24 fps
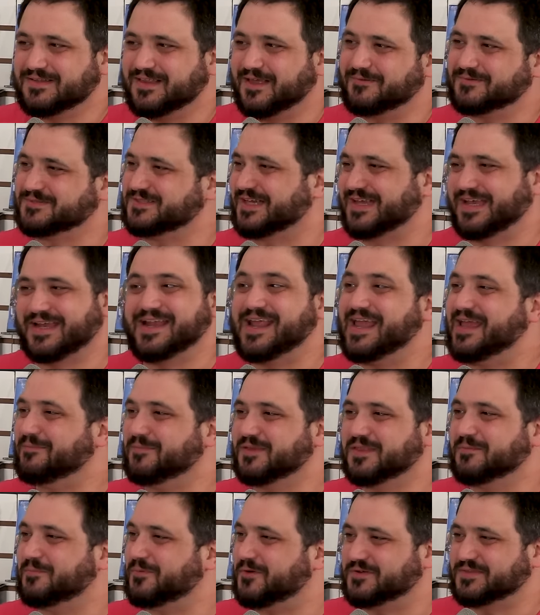That was like a
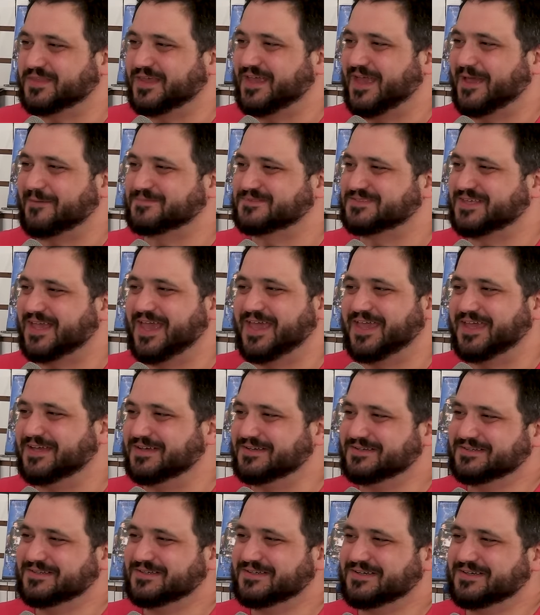name in the book they kept
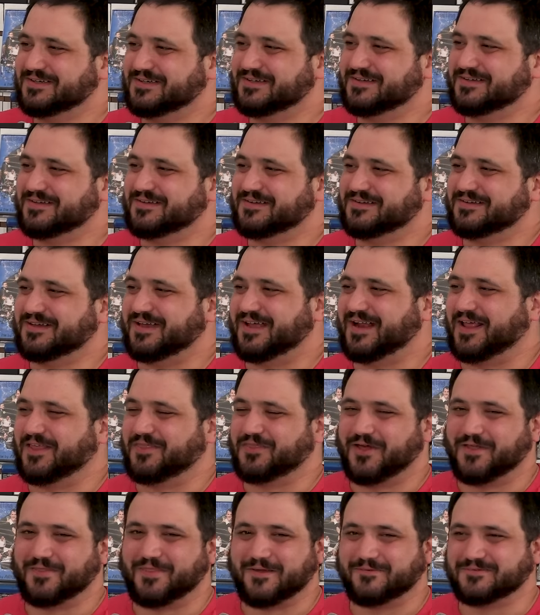saying. Shagrat. And I
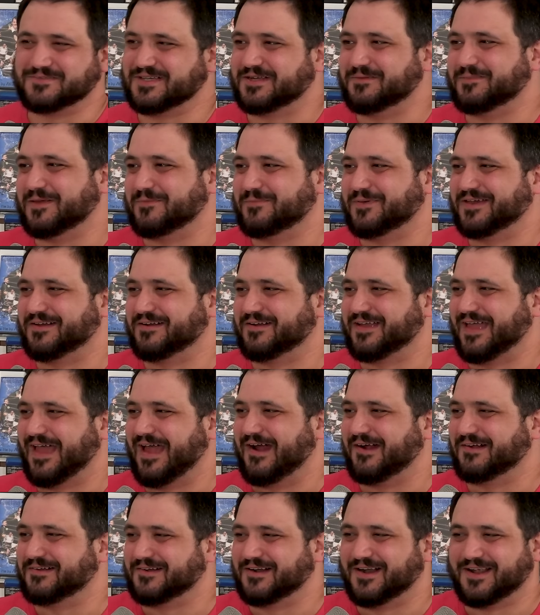thought that was going to be a bigger
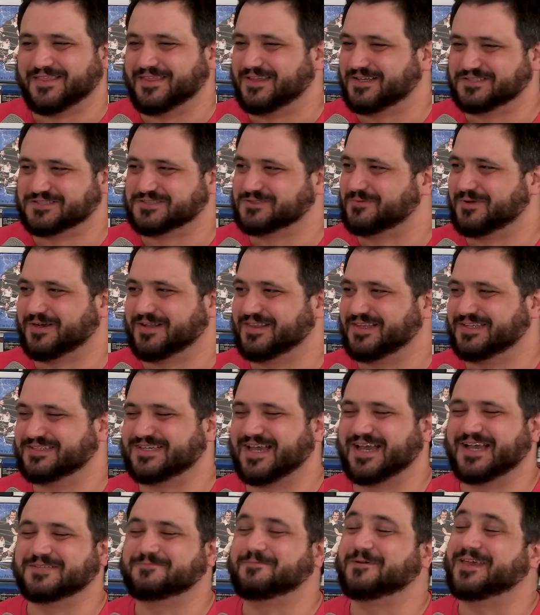character. I think it's just one of these
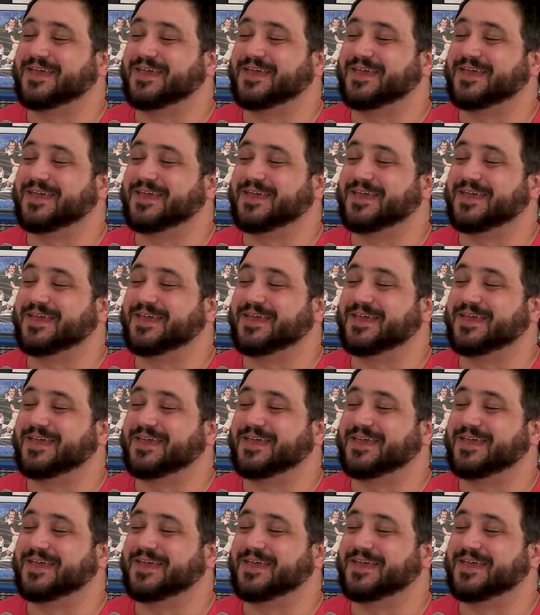guys.